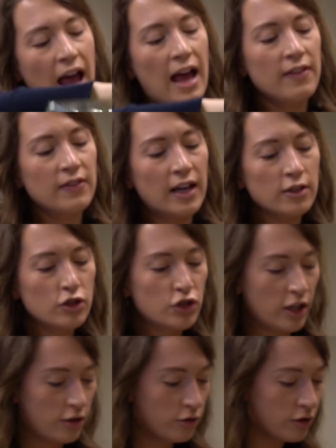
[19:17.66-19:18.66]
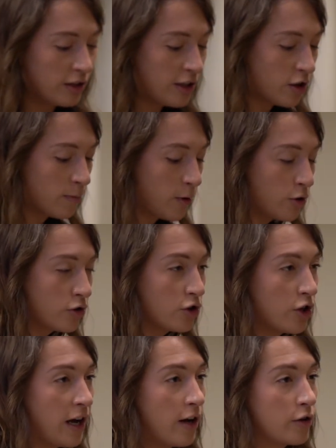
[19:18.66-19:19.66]
And that's generally
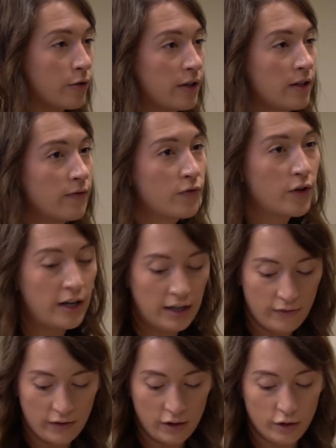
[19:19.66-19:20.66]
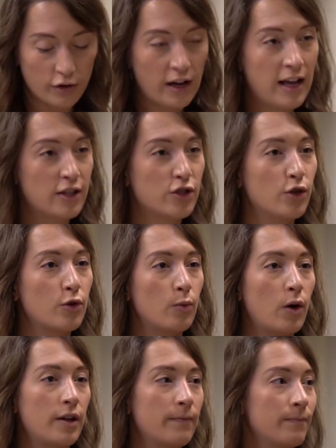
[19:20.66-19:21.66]
your algorithm for any vinaigrette is 2 to
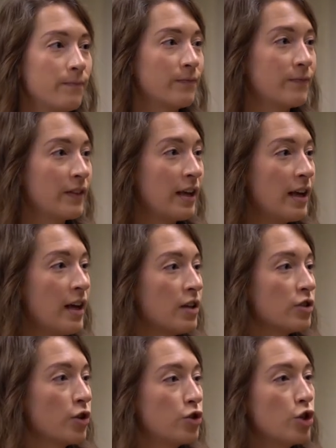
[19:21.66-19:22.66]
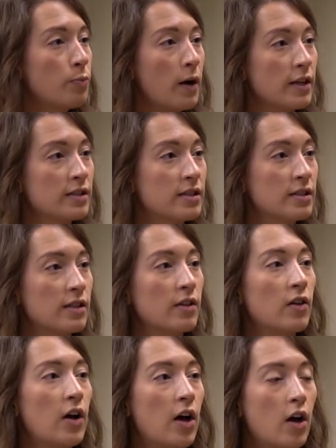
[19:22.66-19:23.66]
1. So 2 parts
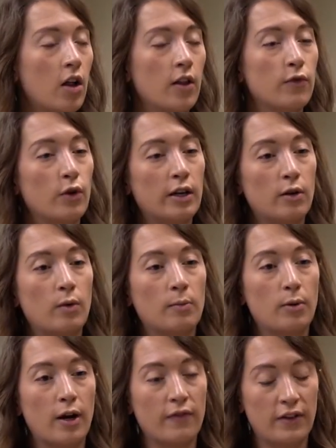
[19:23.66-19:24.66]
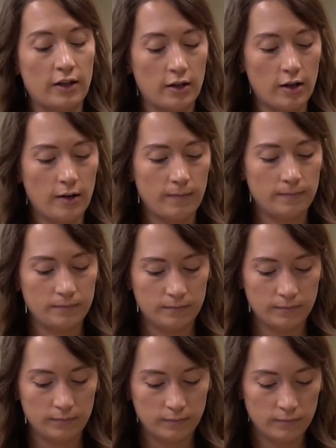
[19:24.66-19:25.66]
olive oil, 1 part vinegar.
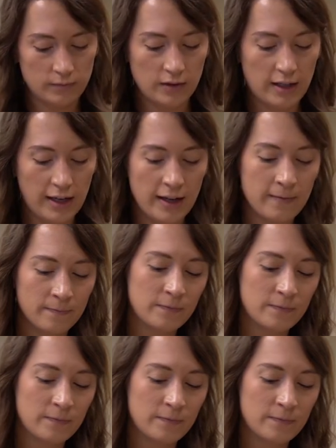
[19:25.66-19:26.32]
Okay?